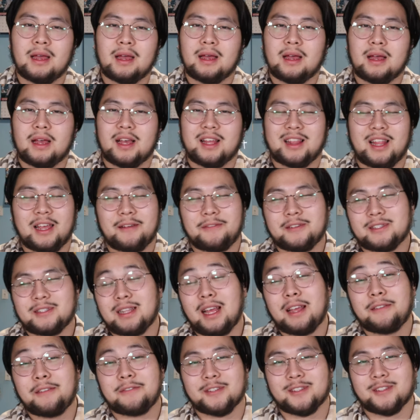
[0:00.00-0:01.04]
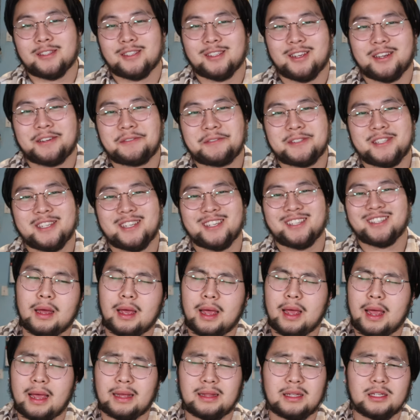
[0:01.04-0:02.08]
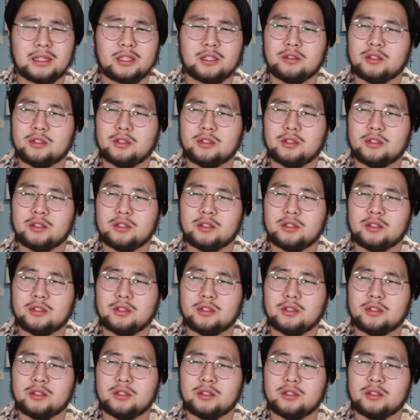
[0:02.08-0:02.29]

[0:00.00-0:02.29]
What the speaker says: Life is life, and you know what I'm saying? And this year just